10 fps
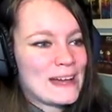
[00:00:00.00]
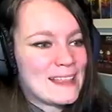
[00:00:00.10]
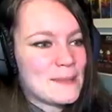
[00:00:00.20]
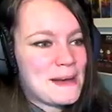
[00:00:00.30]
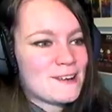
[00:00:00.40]

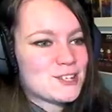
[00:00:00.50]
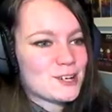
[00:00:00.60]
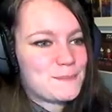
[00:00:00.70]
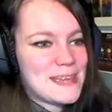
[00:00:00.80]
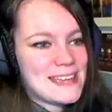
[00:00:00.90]
Well, about
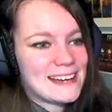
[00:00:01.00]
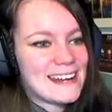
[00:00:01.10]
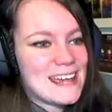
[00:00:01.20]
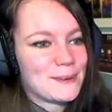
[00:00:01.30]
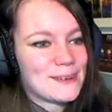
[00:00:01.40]
your being
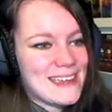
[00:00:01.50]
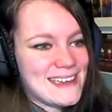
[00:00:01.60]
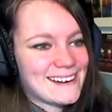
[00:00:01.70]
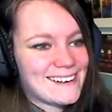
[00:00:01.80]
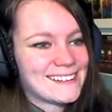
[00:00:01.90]
unable to
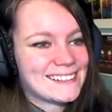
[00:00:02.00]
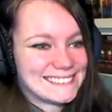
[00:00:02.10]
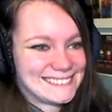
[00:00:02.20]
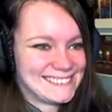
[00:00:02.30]
hear.